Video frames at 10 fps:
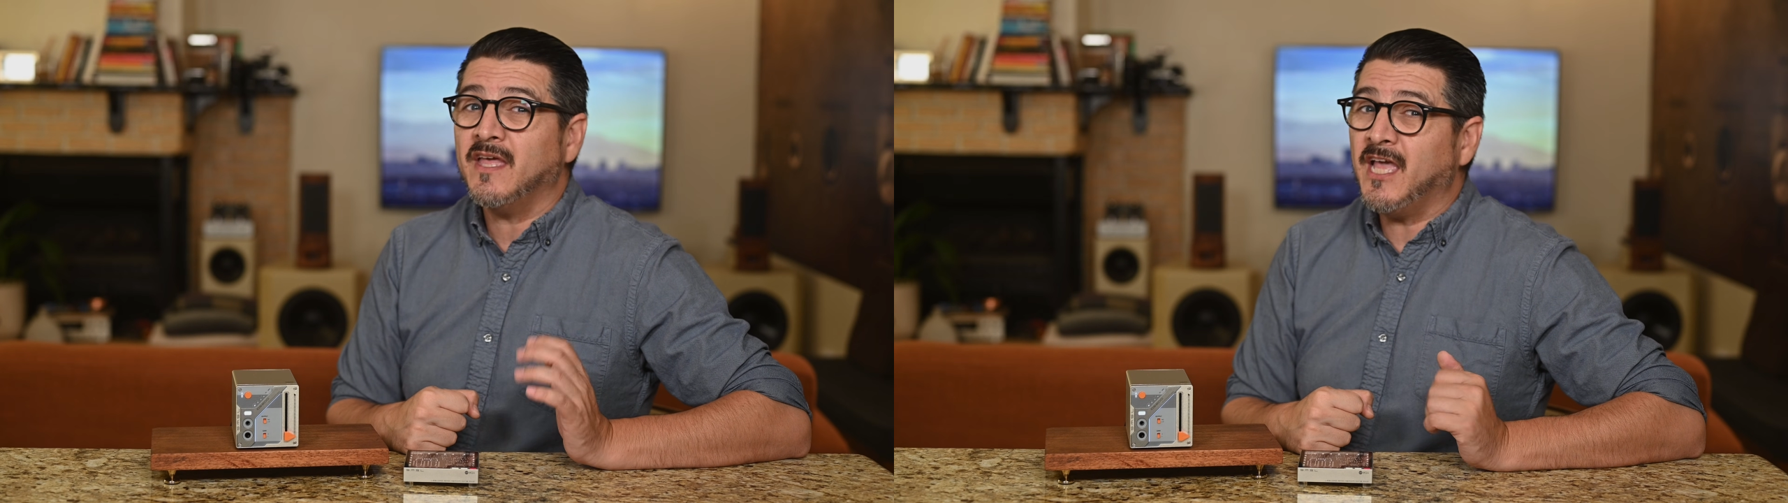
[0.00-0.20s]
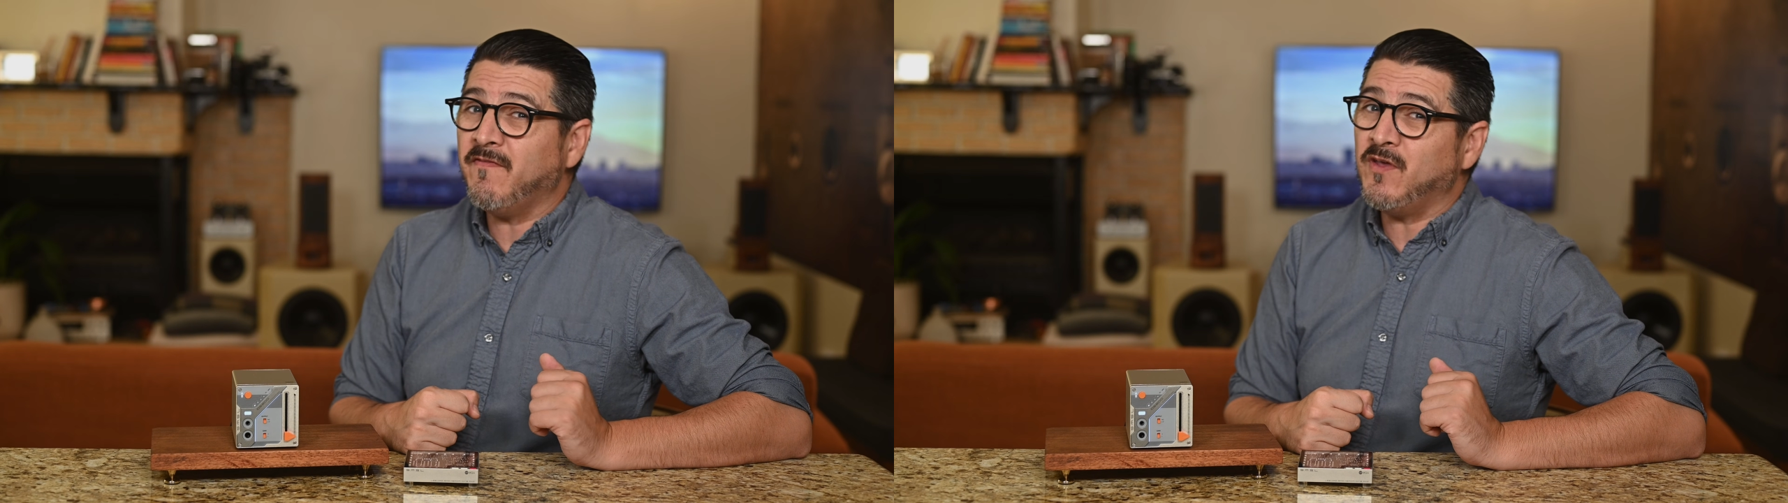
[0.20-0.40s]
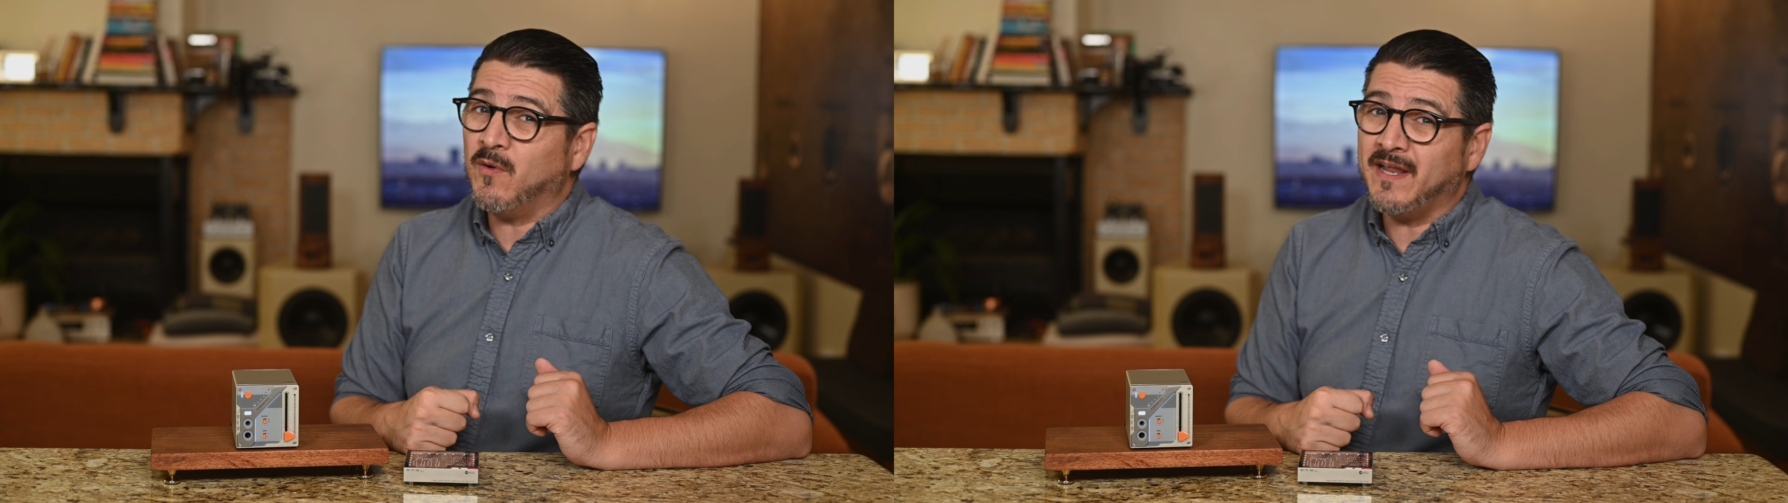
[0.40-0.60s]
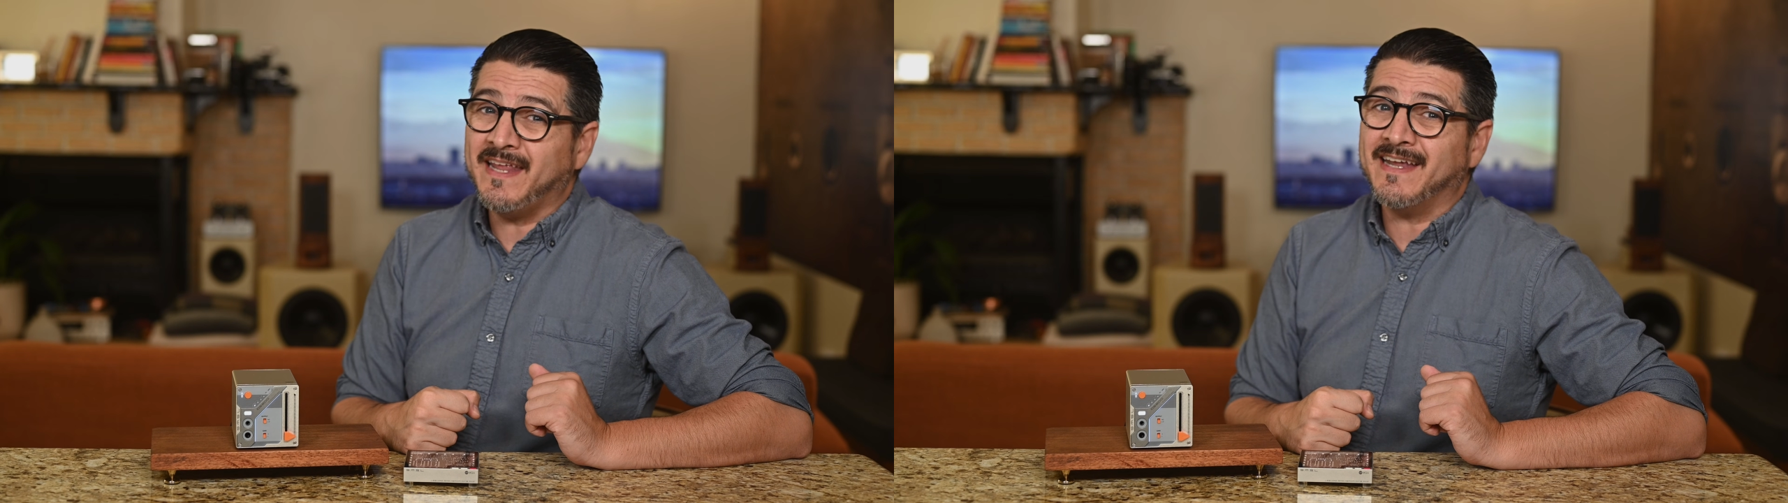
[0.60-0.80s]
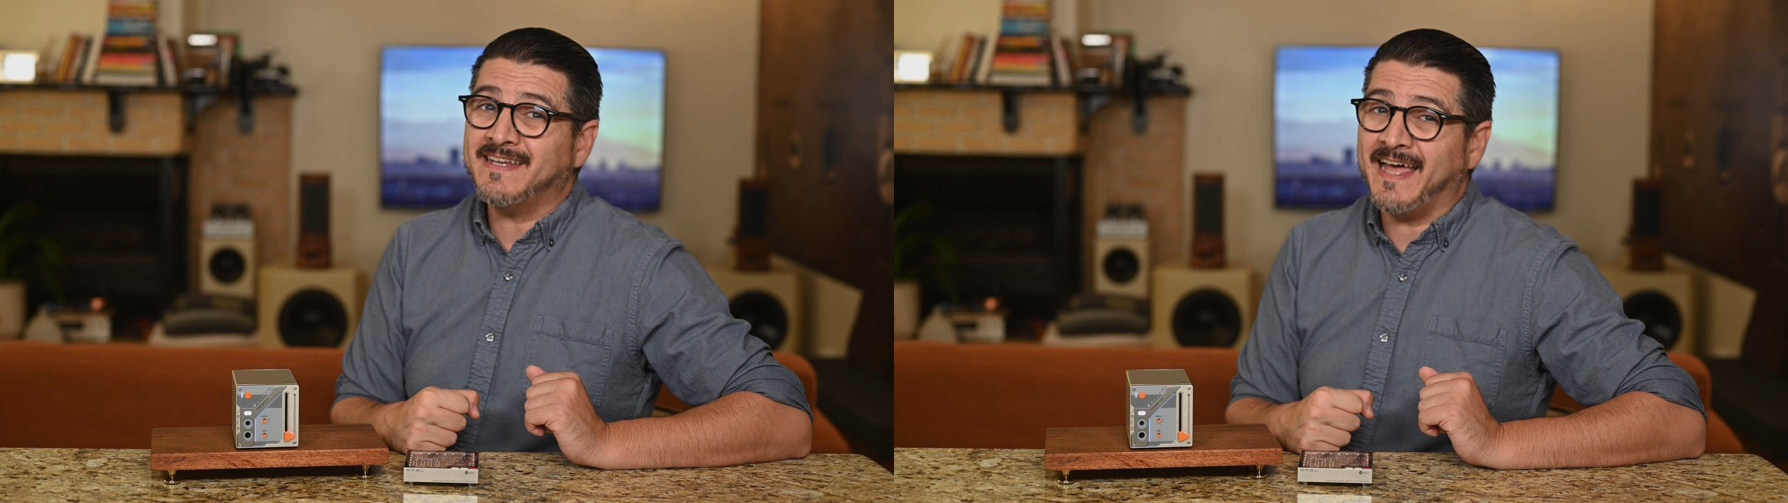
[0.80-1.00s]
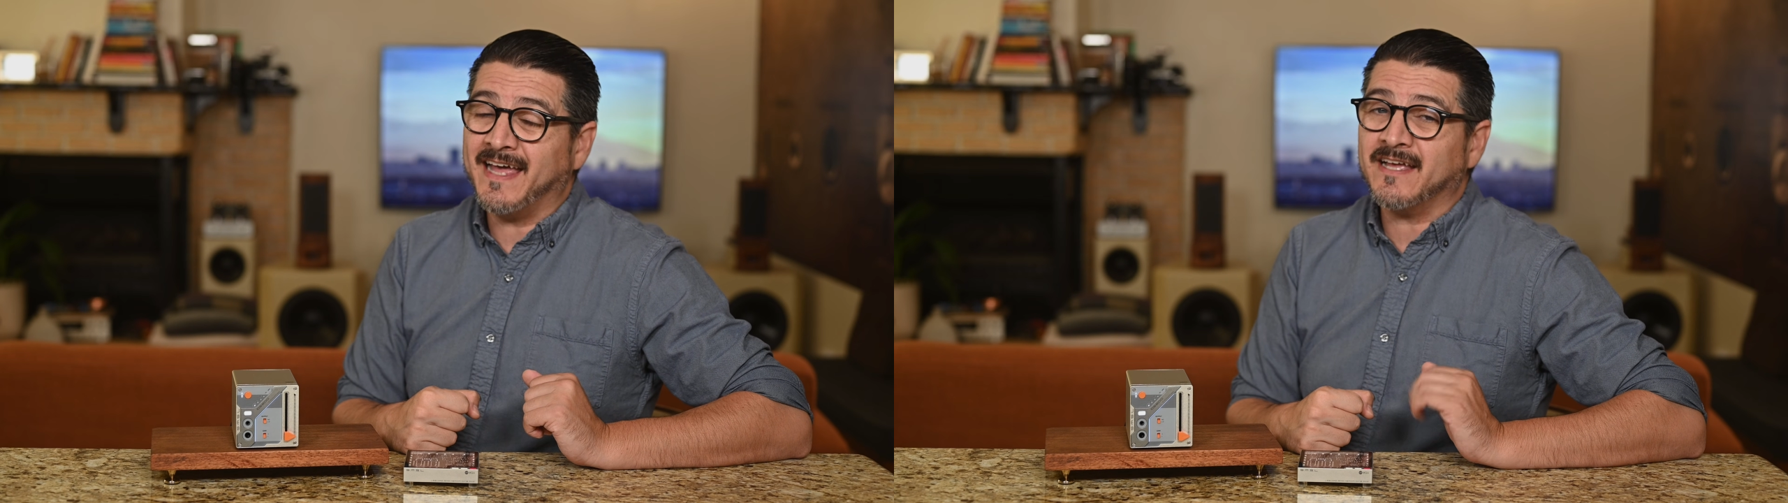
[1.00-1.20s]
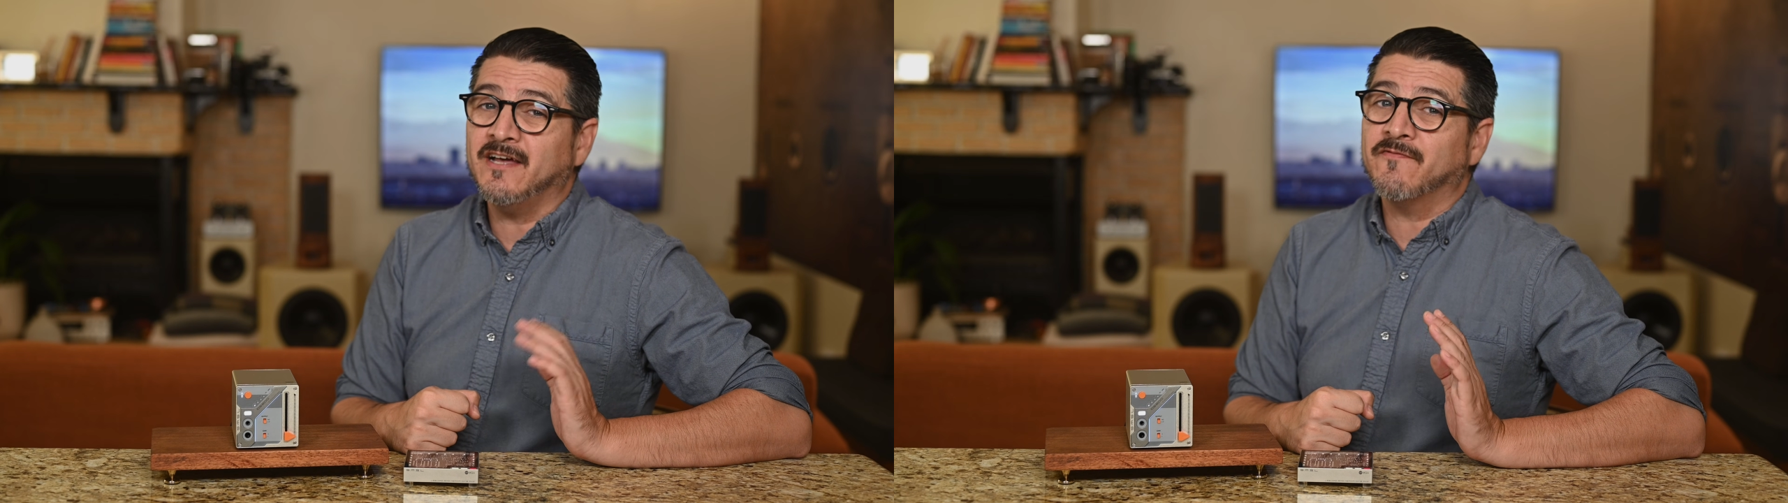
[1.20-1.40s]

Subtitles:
if you only need a DAC